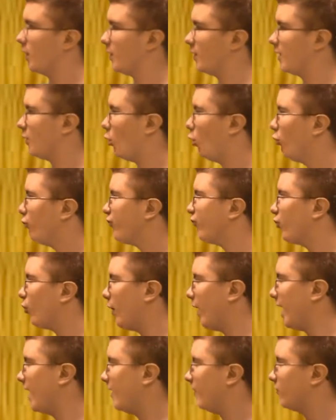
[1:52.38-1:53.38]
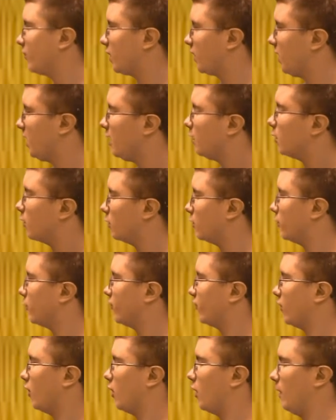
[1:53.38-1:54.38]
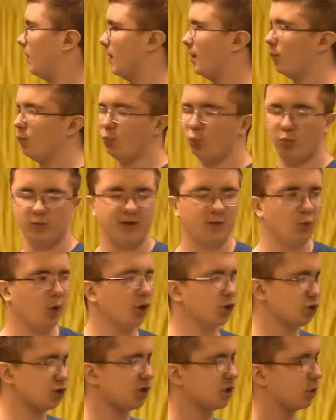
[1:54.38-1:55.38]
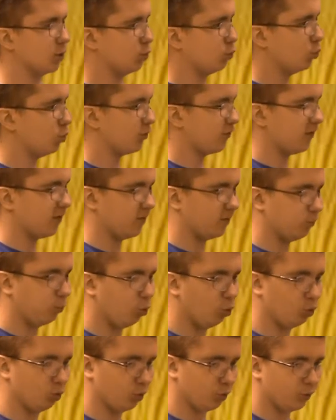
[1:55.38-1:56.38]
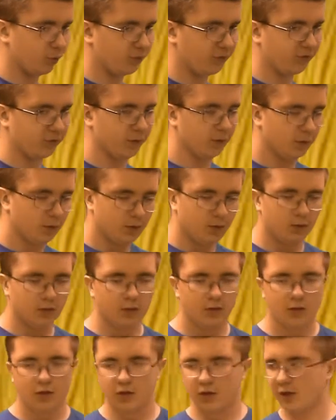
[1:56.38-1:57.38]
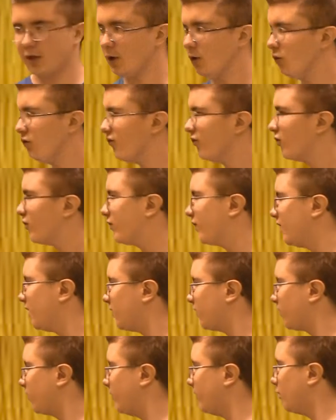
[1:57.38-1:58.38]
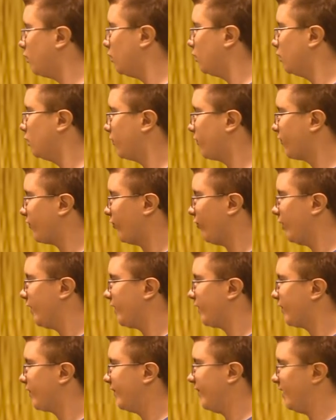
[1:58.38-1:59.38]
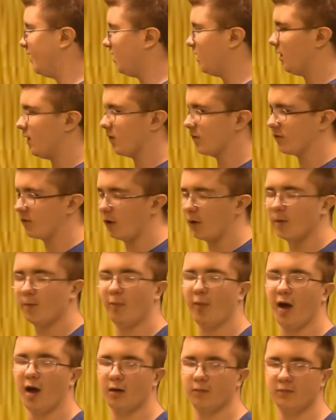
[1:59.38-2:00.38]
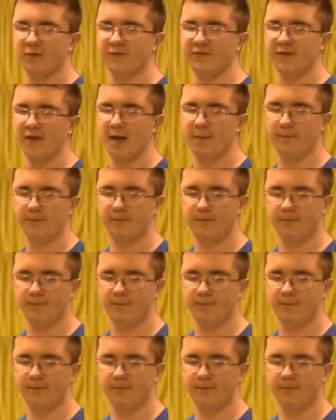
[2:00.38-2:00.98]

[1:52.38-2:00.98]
They also have gills on them, meanwhile chicken of the woods has pores. The gills are these little slit thingies on the bottom of them.